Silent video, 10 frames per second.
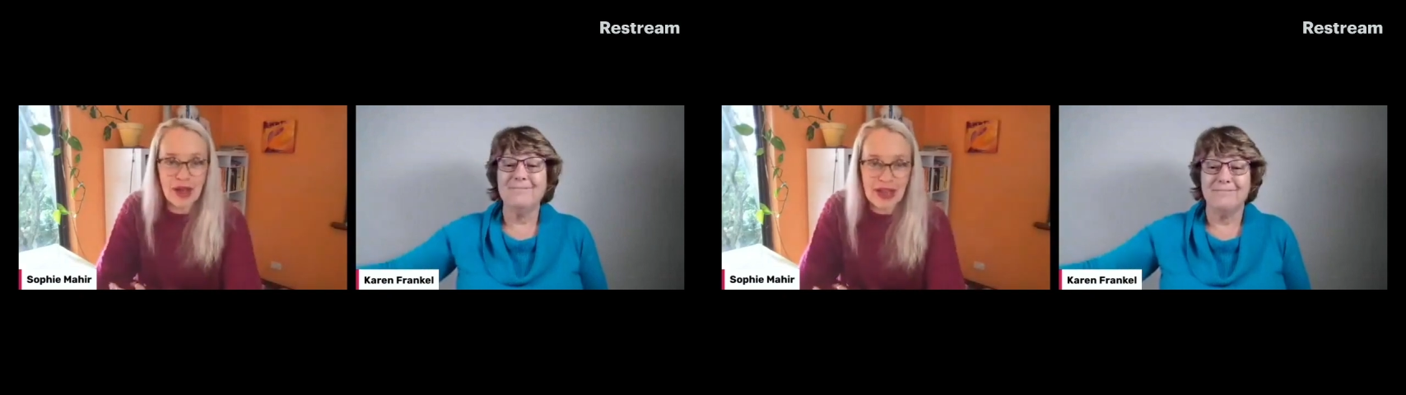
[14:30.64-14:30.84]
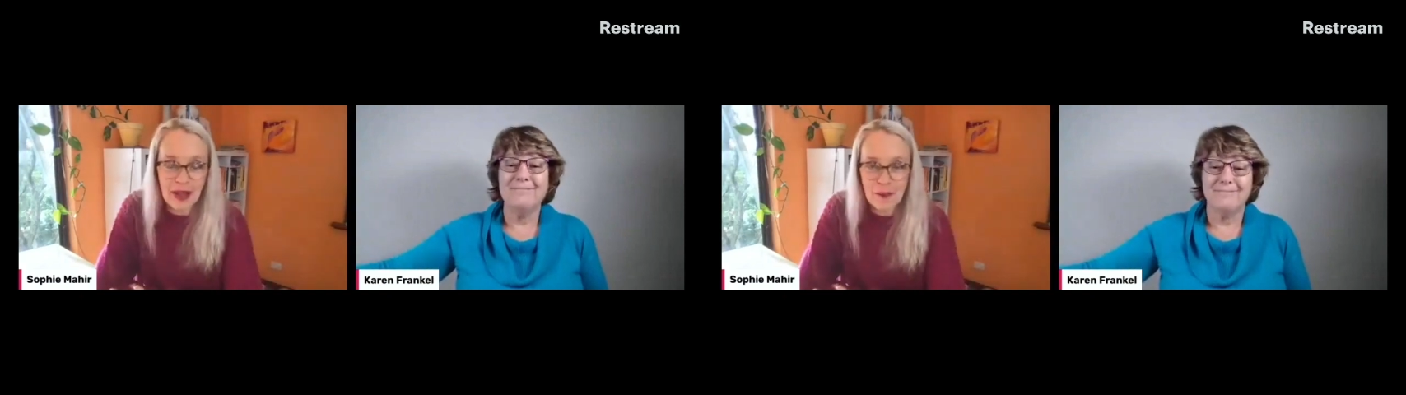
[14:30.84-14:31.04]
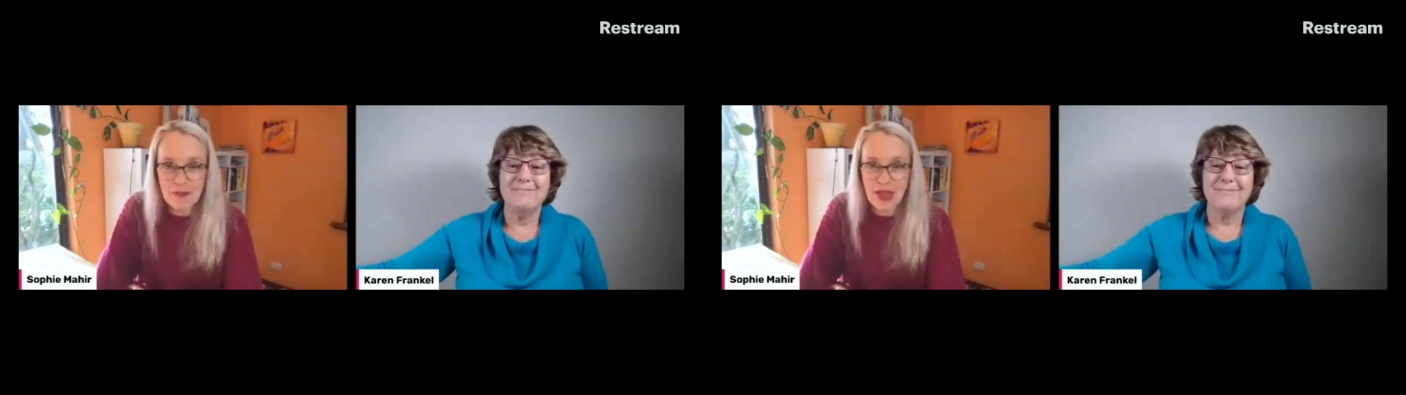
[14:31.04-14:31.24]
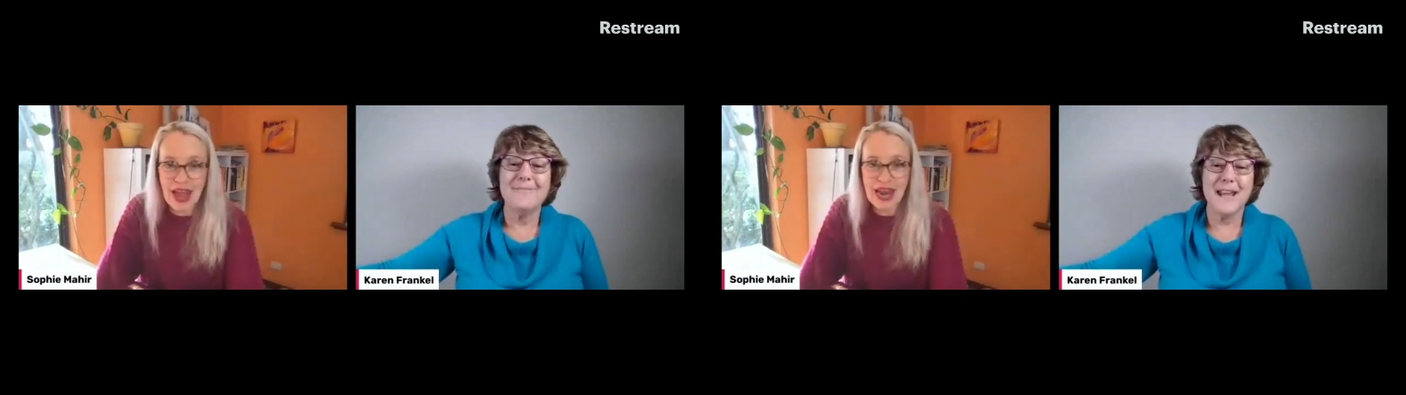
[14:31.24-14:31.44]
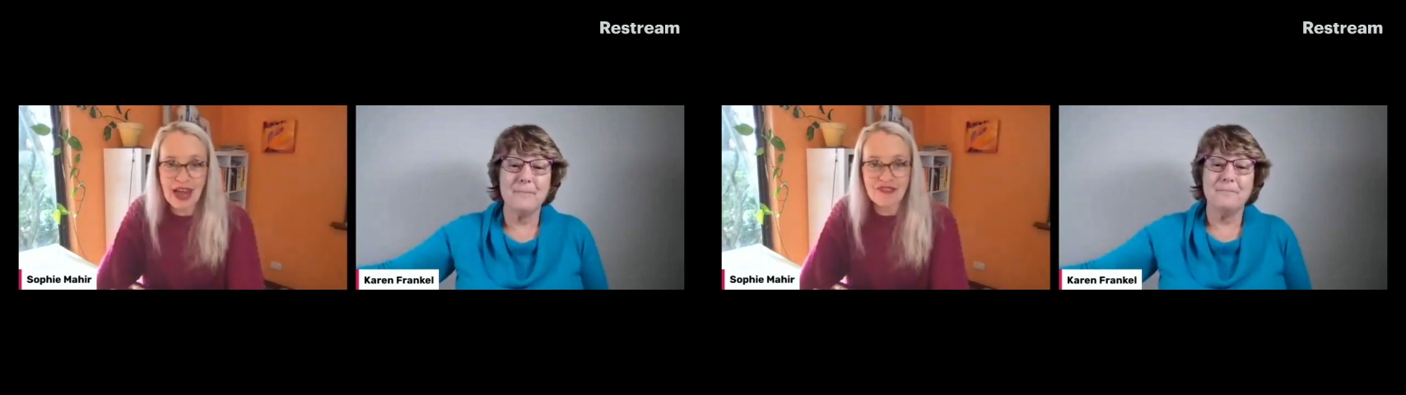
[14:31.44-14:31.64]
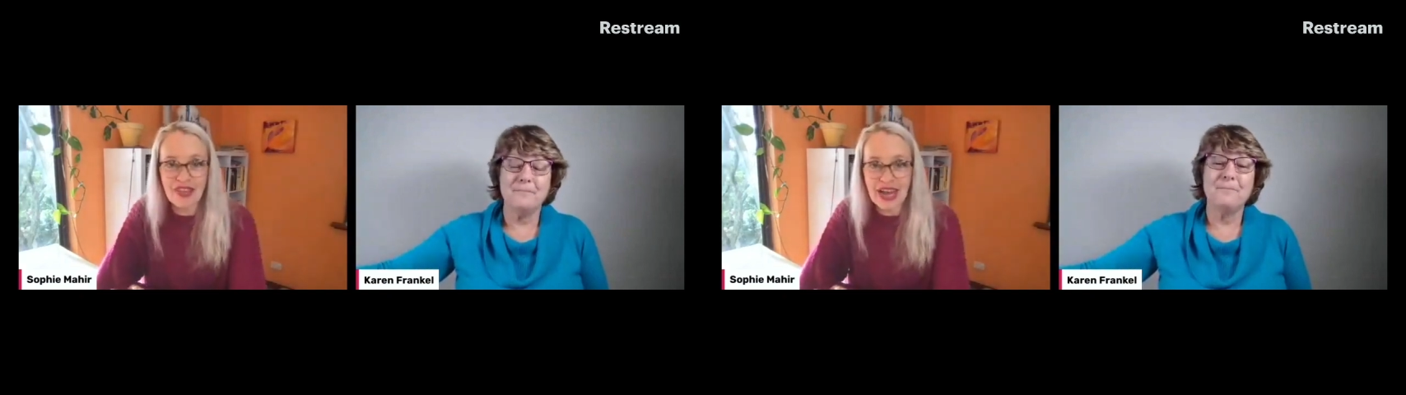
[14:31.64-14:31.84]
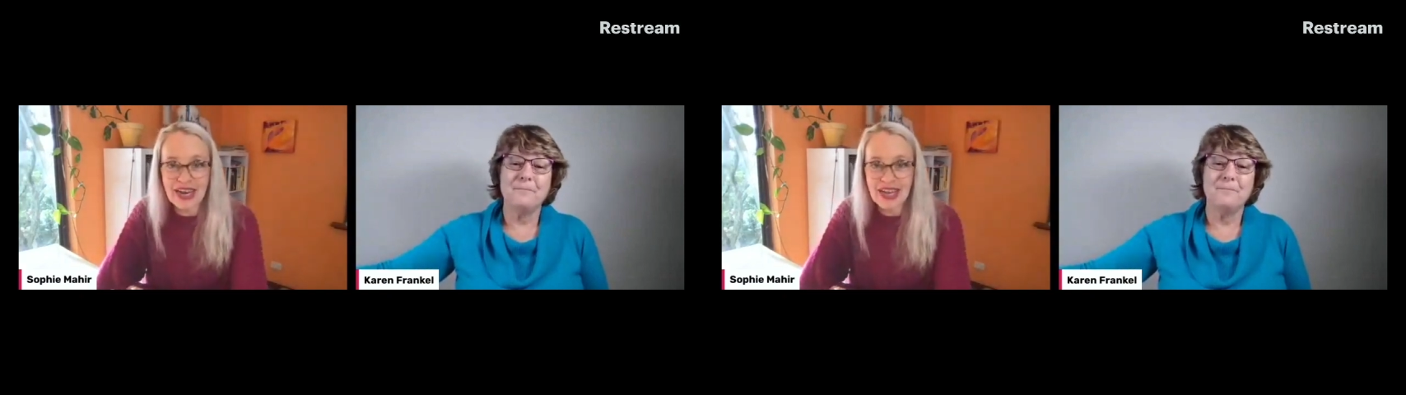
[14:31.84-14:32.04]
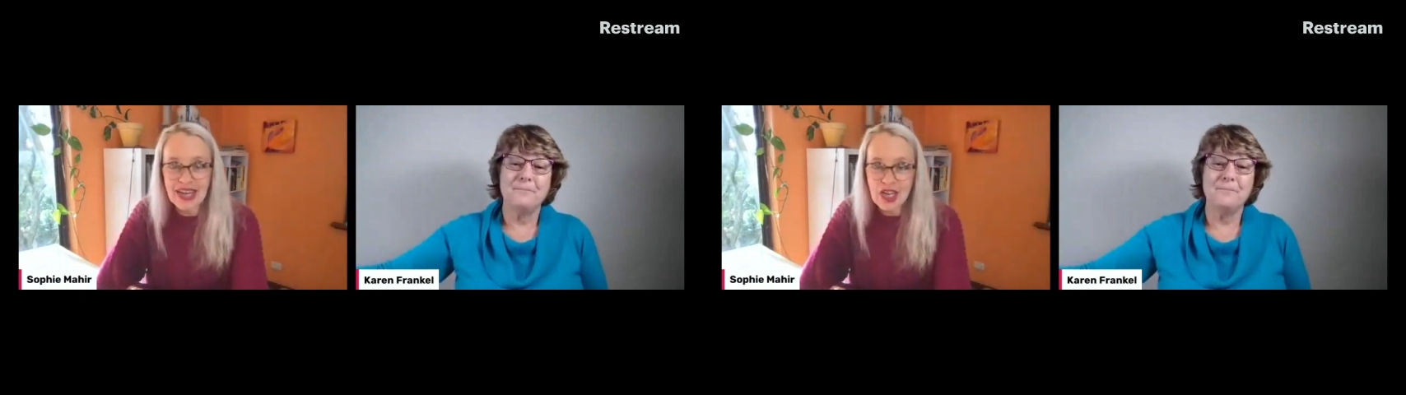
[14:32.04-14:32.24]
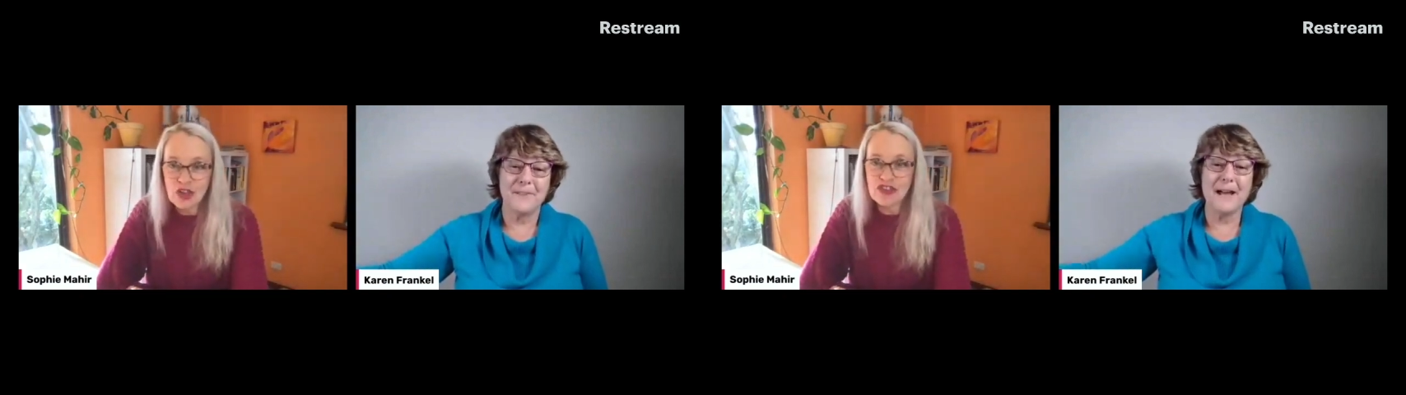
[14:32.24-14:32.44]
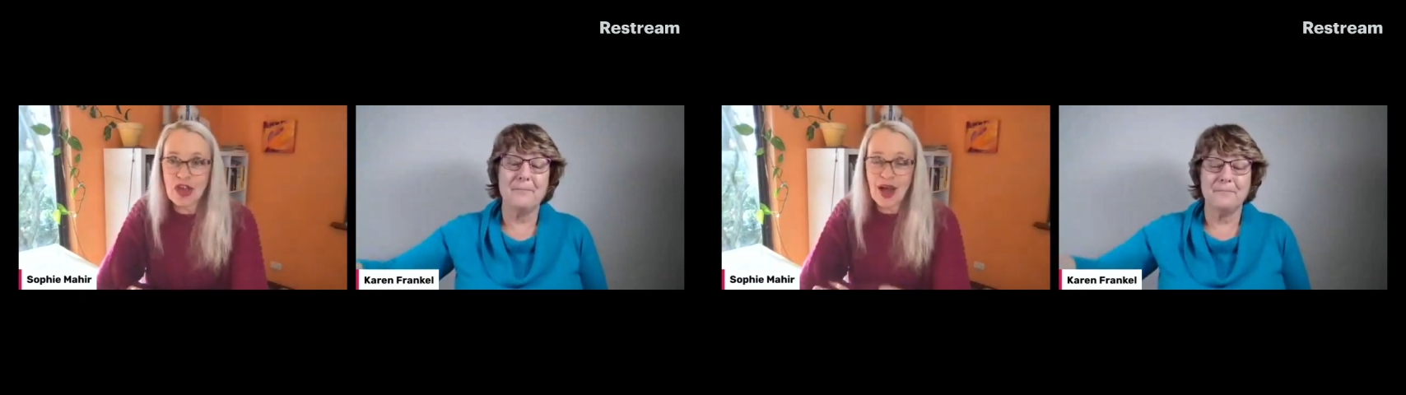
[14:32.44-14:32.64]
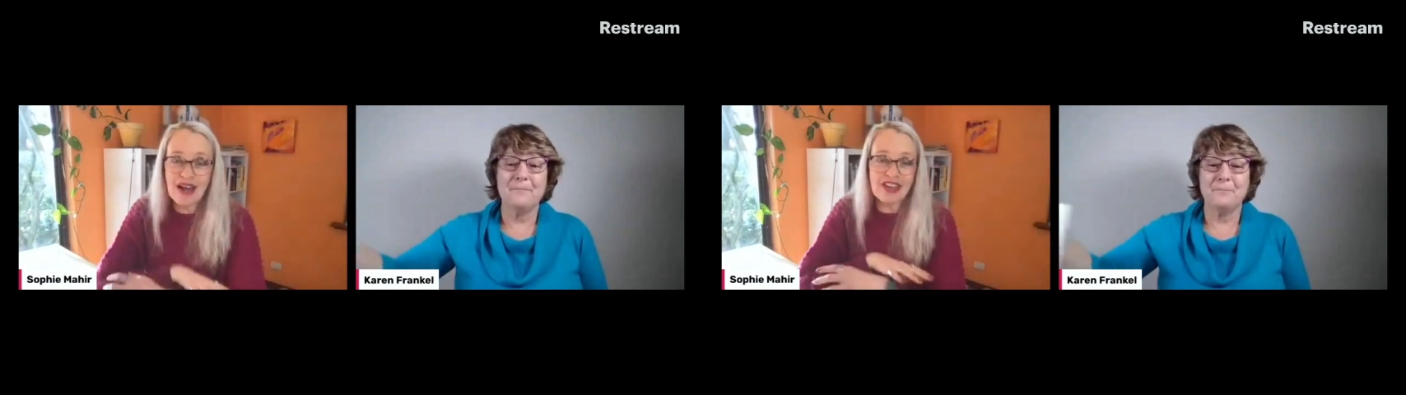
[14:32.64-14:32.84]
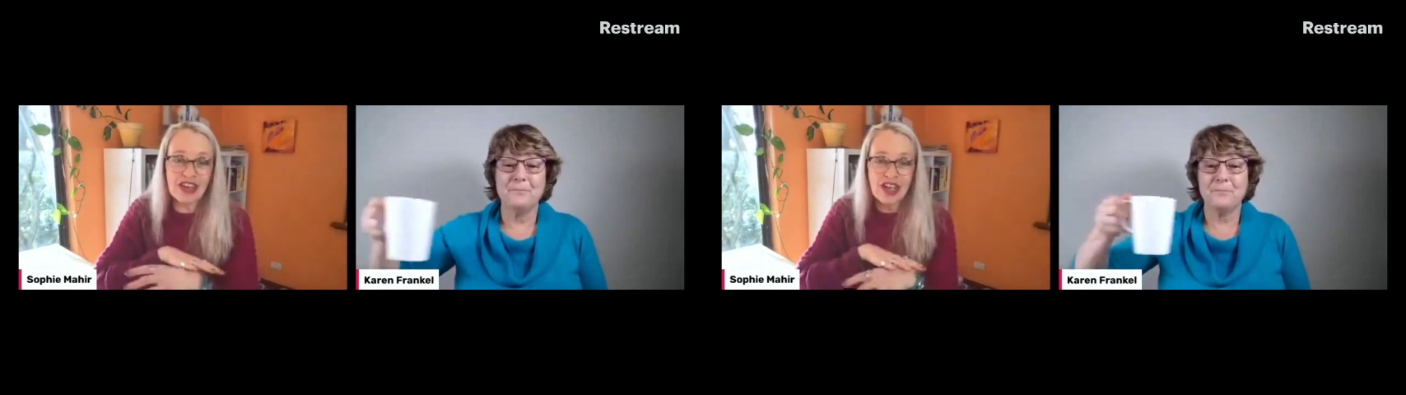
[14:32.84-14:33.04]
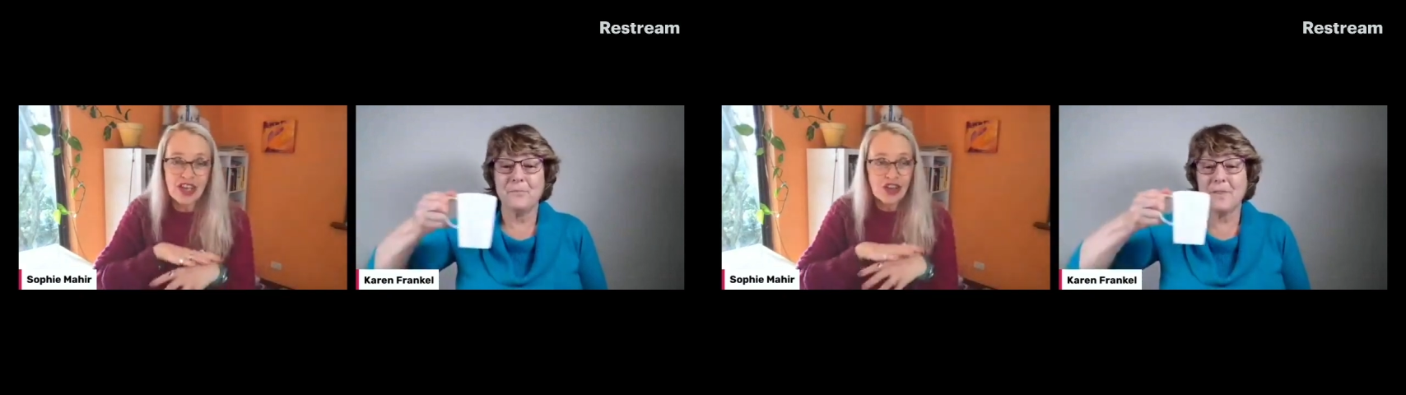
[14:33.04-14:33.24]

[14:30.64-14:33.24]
Speaker 1: way. I love yeah. that. Yeah. So having